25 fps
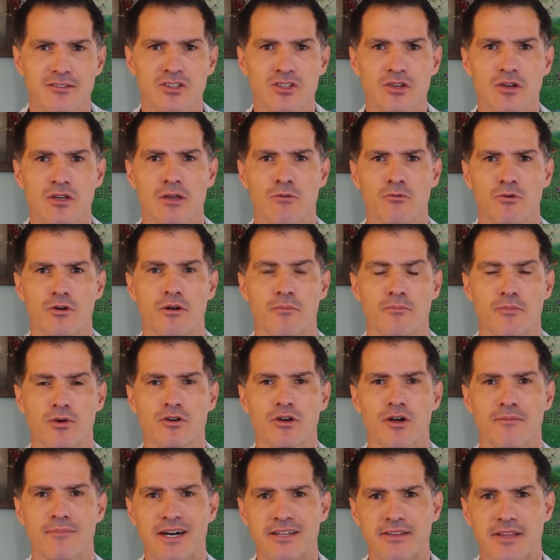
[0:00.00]
so he wrote a
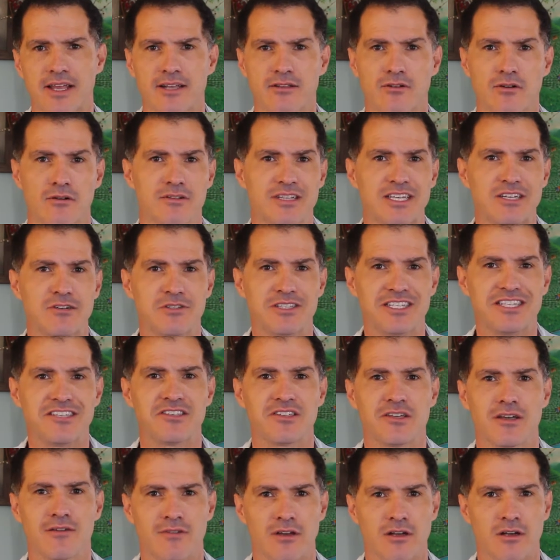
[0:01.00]
book about that called The
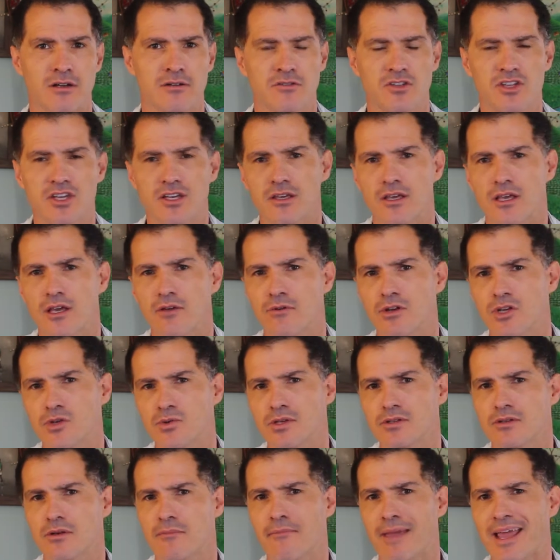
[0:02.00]
Odyssey of the Kontiki, which
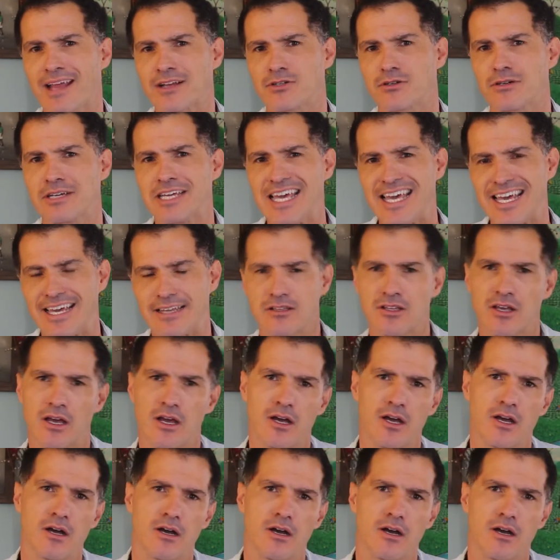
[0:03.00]
was a major hit